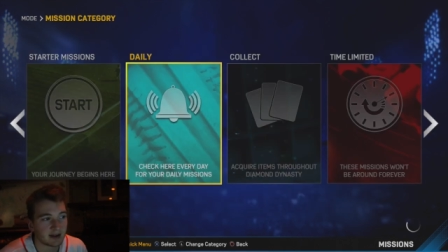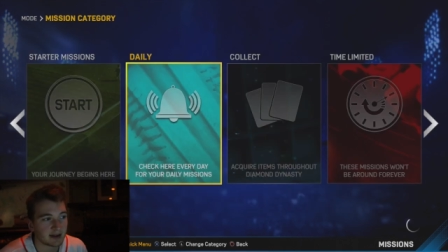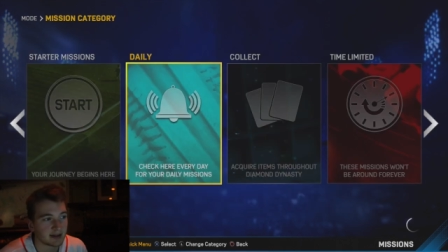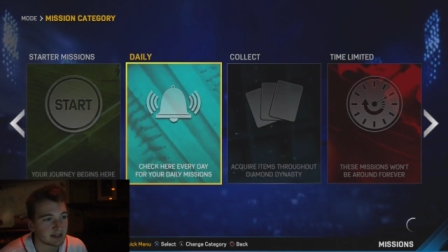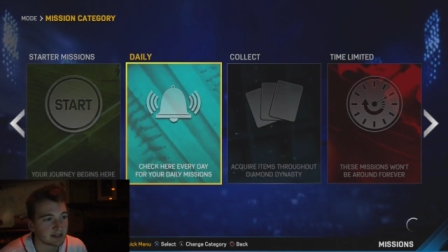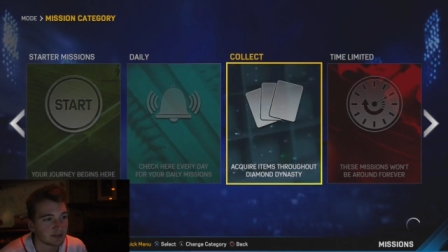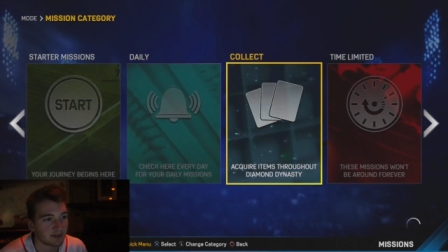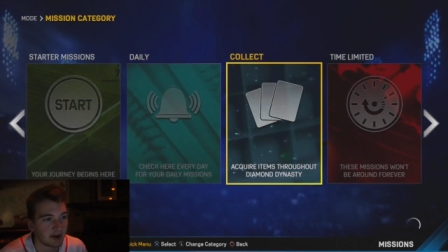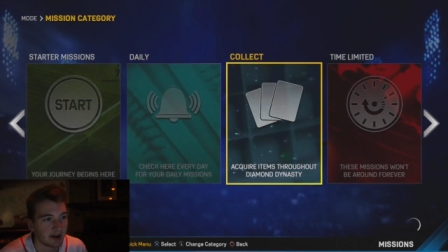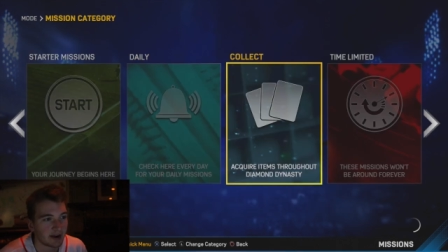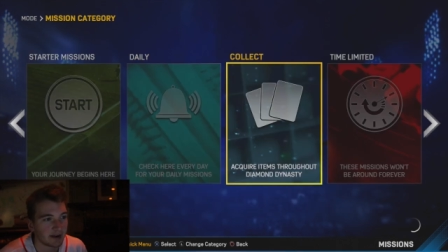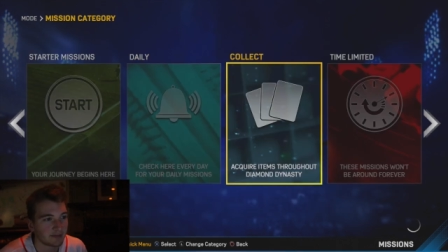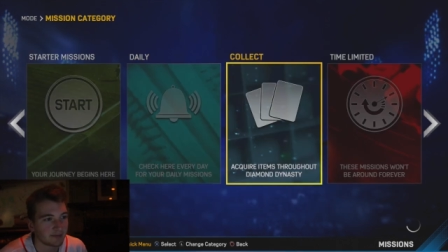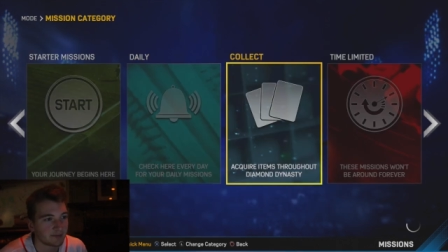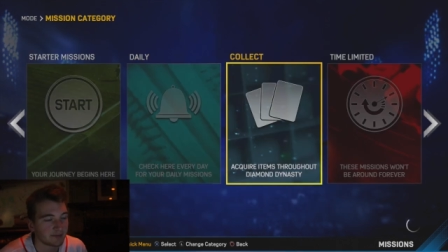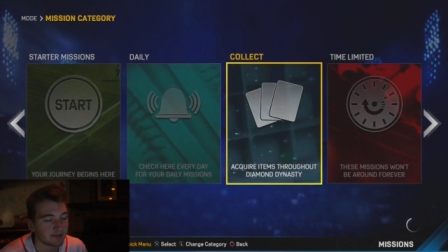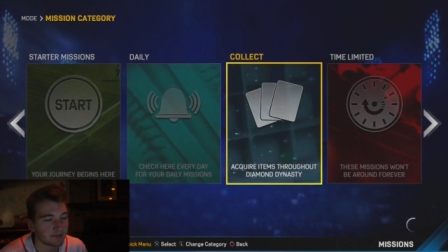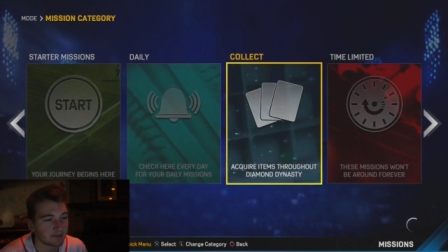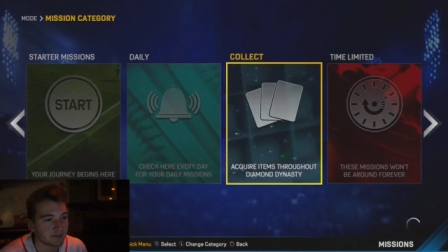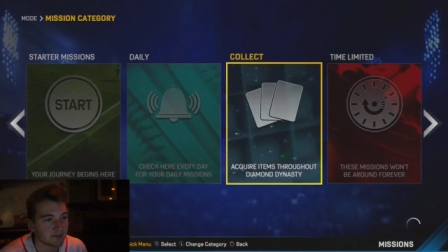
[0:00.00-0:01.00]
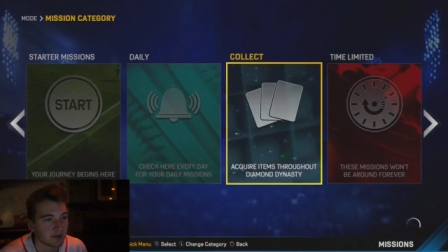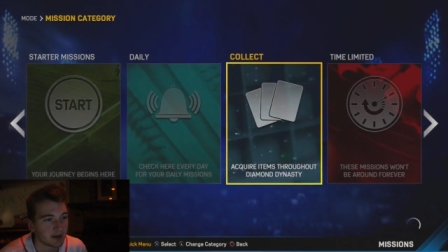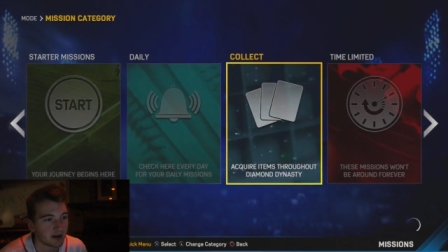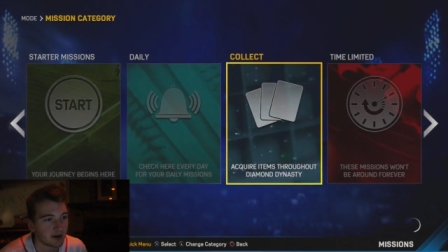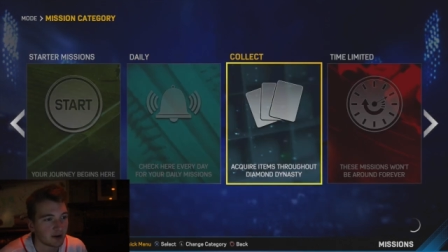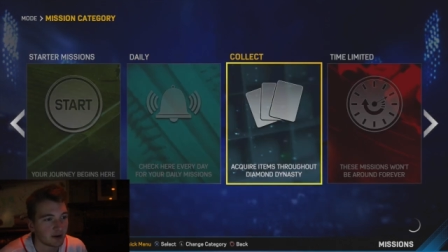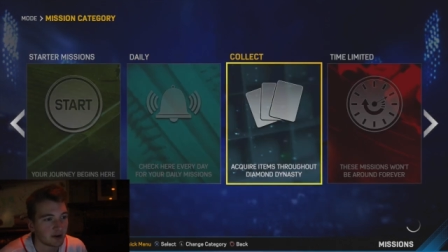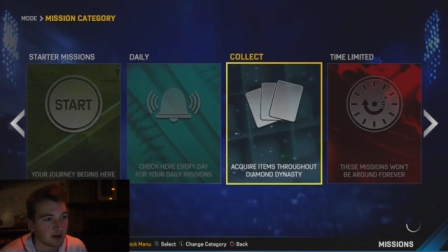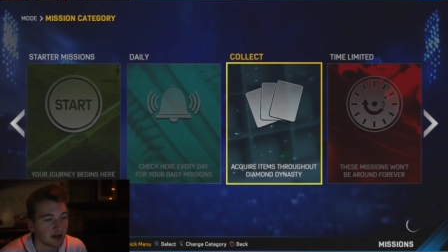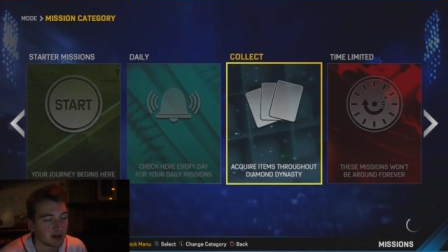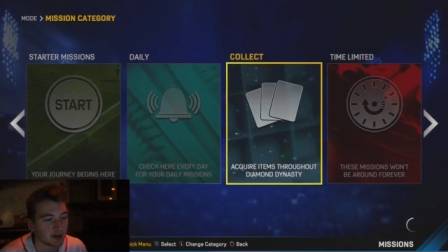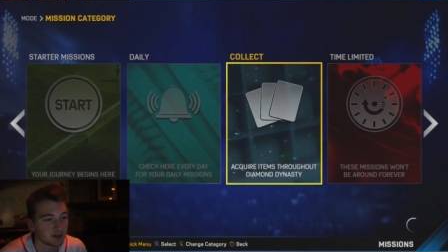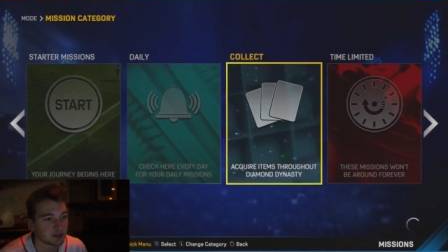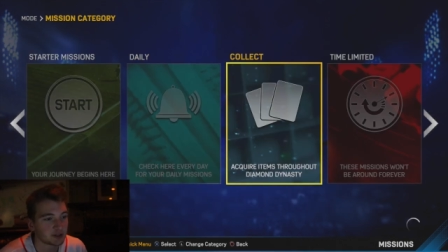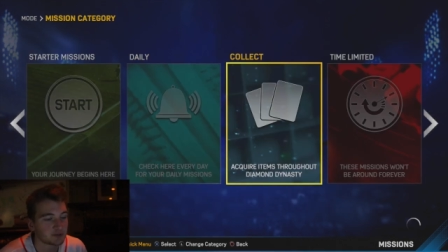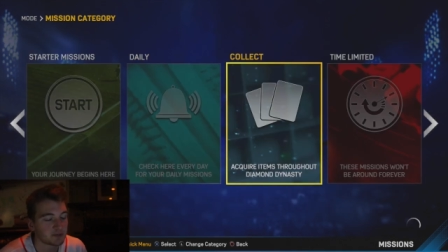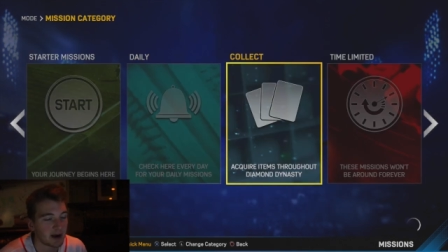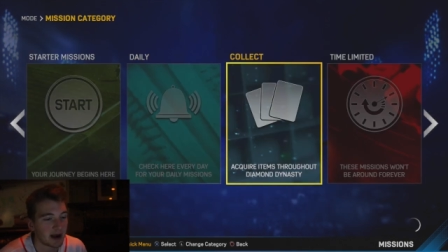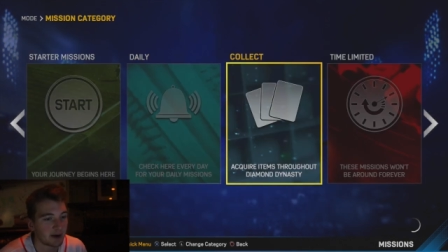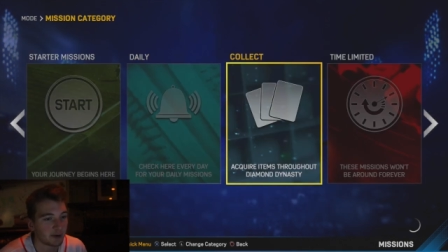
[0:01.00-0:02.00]
that's fine. I don't know. I'll
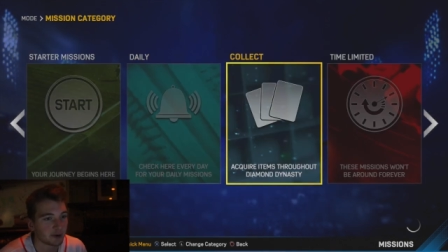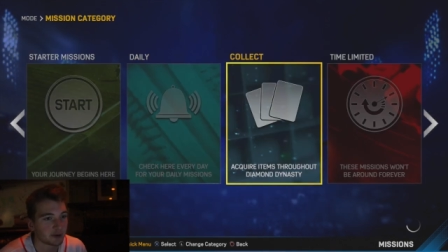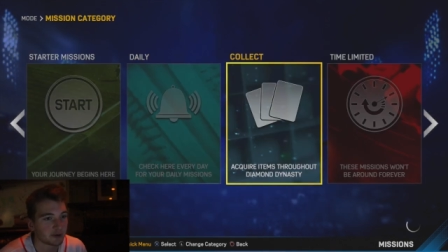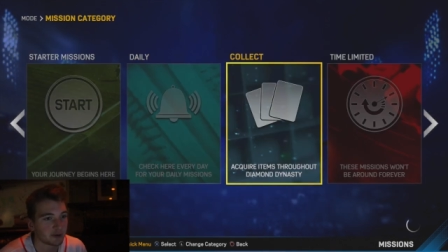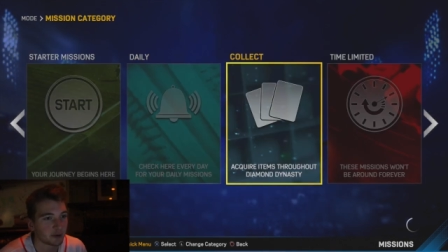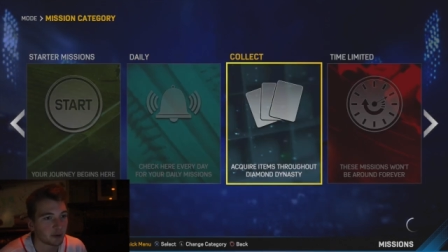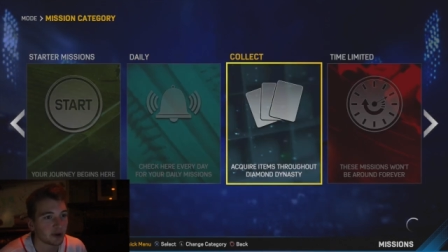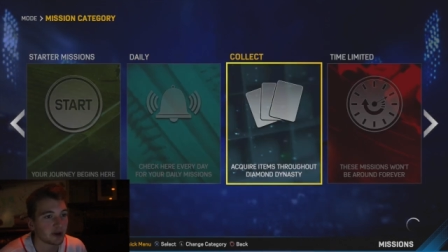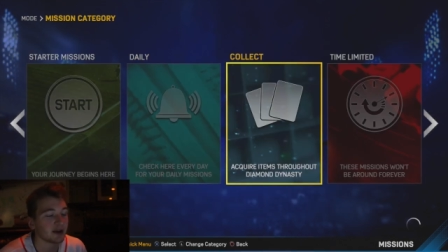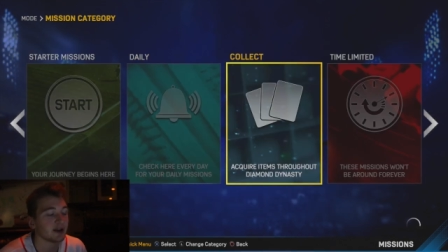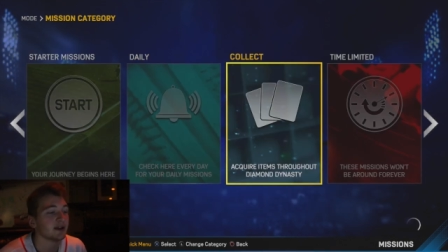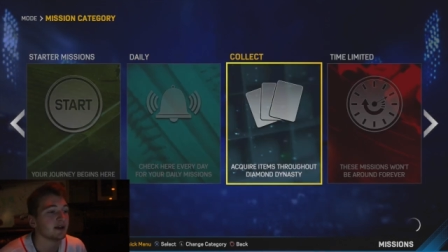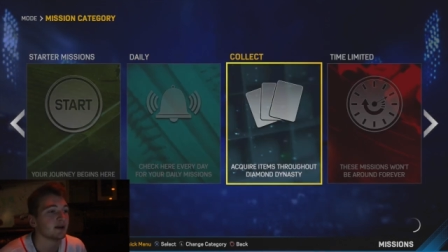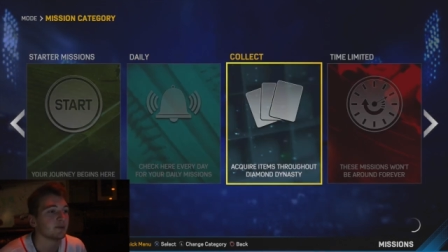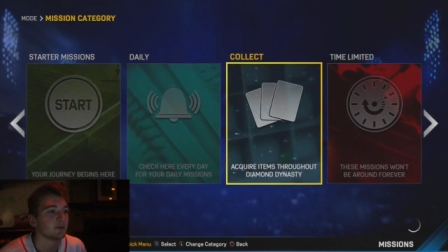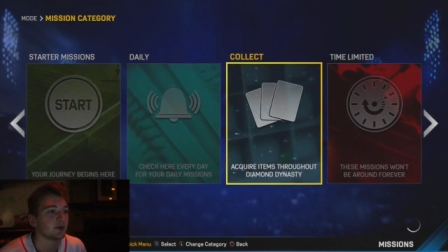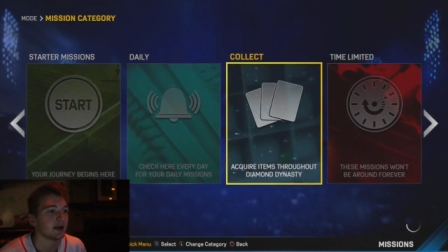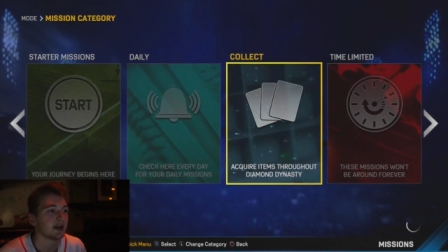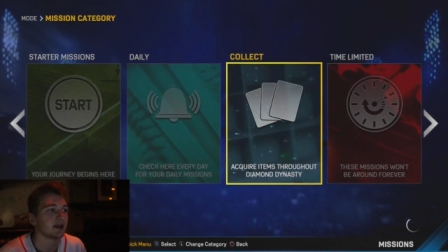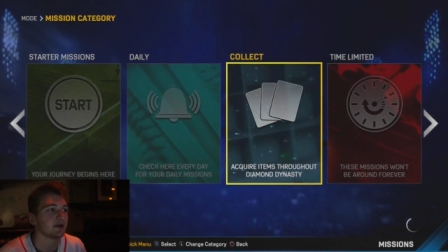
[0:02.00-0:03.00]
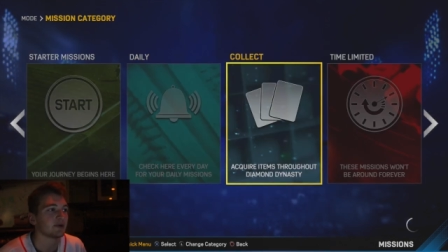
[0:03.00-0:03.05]
just power through it. But